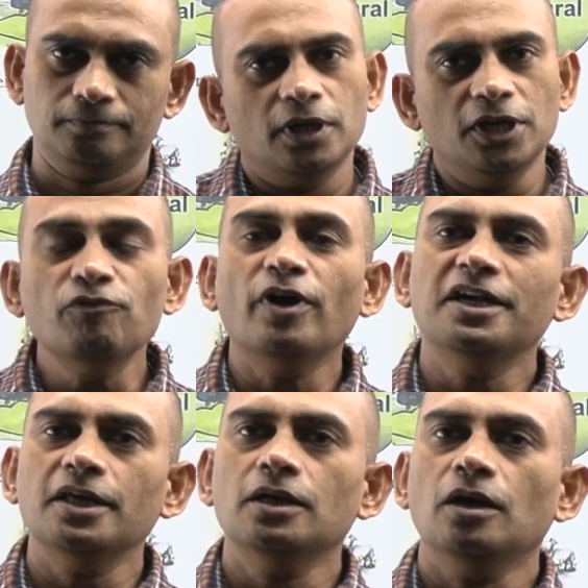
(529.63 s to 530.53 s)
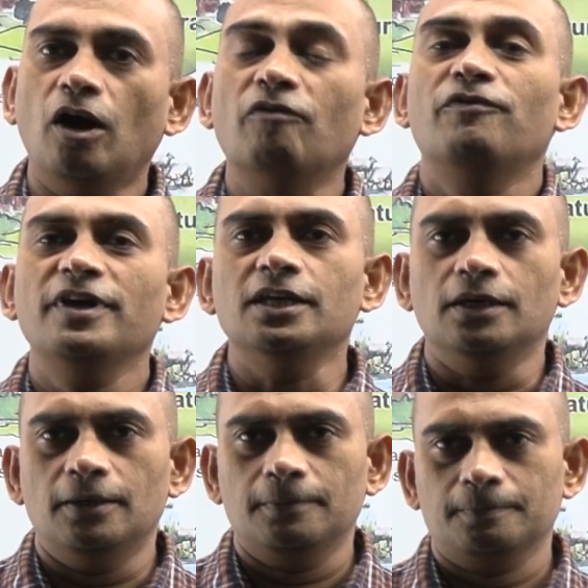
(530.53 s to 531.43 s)
Inventing a
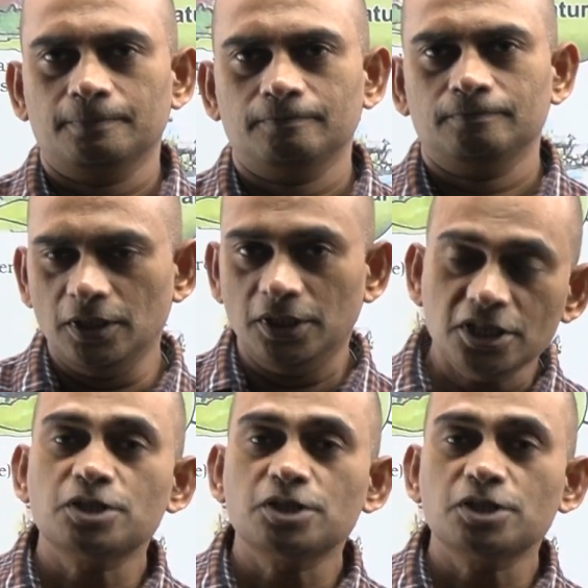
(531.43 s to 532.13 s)
wheel in